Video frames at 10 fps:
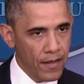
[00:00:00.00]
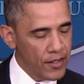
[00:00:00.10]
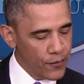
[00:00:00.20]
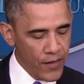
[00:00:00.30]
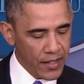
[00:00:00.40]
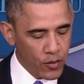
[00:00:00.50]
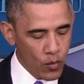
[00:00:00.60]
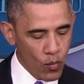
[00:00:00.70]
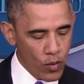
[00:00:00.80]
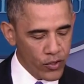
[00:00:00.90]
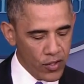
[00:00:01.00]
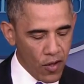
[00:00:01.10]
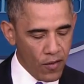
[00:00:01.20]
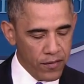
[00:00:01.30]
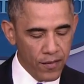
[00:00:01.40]
this fix won't
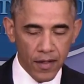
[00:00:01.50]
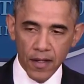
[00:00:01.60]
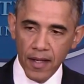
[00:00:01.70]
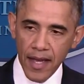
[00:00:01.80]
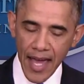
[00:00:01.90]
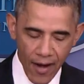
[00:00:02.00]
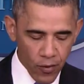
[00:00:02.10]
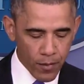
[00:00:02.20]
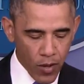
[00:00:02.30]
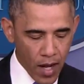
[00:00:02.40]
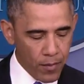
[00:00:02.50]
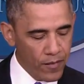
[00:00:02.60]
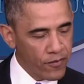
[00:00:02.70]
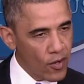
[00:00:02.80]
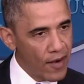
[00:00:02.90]
solve every problem
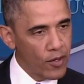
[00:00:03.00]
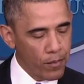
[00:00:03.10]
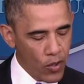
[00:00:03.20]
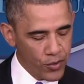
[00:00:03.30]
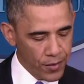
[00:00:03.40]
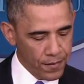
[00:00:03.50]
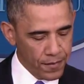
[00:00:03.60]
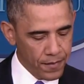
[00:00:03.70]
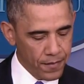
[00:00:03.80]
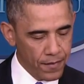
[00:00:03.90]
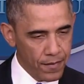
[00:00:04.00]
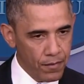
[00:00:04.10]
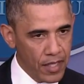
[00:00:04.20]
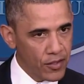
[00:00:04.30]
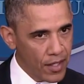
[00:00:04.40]
for every person,
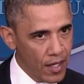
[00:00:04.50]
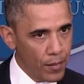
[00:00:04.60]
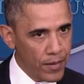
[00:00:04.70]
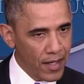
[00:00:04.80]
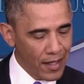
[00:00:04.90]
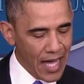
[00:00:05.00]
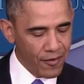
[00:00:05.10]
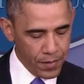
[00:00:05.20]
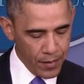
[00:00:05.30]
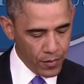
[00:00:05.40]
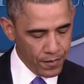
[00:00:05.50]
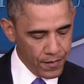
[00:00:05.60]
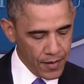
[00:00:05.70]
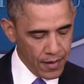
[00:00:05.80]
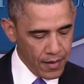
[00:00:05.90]
but it's going to help a lot of people.
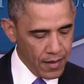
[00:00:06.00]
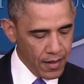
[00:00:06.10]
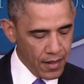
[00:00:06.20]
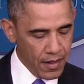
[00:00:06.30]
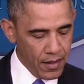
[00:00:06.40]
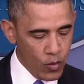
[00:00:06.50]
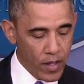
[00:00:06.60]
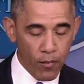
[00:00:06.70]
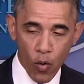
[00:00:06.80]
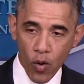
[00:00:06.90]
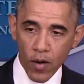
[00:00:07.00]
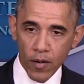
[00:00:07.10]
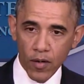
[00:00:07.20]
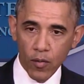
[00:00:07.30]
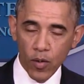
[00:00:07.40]
Doing more
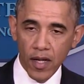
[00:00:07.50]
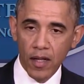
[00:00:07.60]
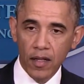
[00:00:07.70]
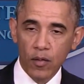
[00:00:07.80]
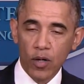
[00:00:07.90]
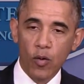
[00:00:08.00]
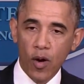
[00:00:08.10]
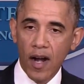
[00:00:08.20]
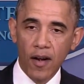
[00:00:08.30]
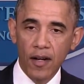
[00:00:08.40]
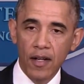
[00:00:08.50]
will require